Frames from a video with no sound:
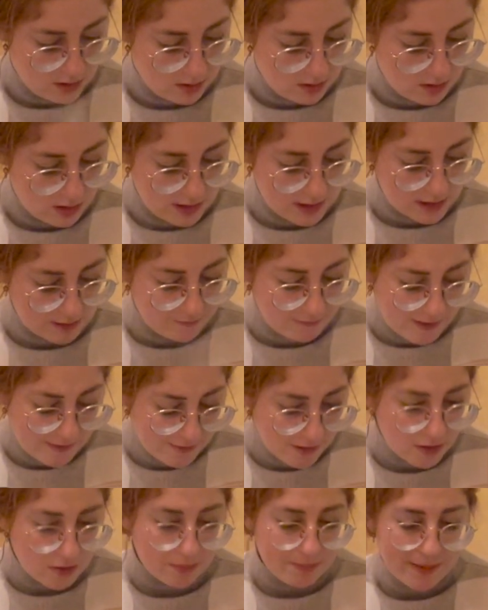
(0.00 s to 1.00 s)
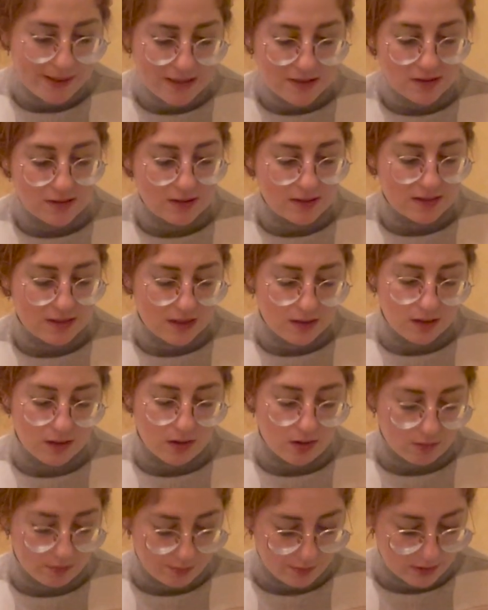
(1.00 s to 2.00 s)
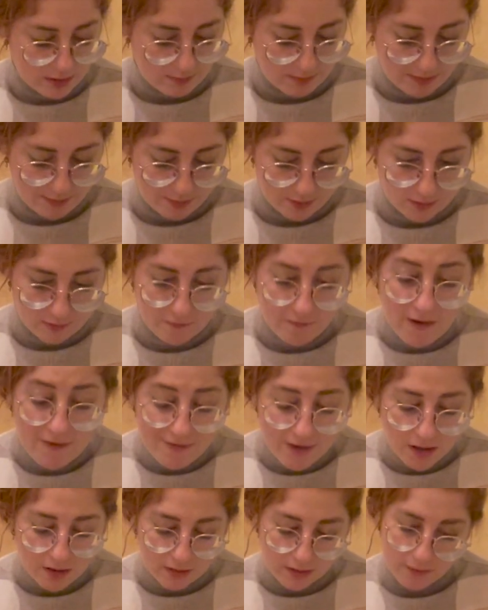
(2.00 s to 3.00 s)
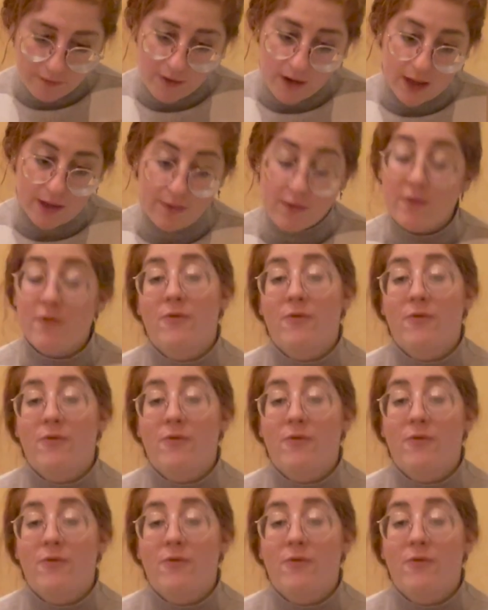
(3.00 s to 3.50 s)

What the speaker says: Like 500 pages is still a long book in my book. 505.